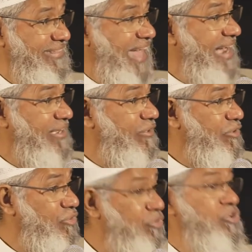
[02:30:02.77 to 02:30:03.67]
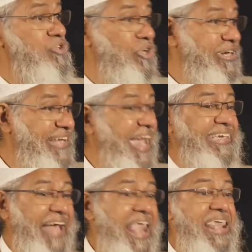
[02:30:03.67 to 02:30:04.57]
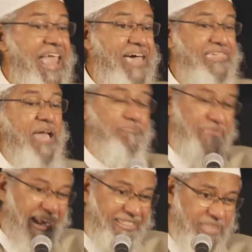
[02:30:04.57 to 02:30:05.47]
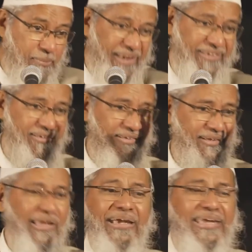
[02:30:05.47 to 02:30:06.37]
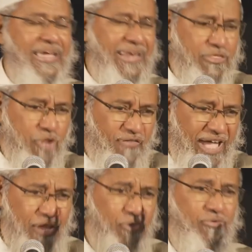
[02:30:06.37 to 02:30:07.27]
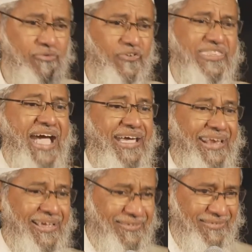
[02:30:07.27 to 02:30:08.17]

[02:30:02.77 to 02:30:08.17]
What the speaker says: that you should get Allah's help. That is the best. Degree is no value for the akhirah.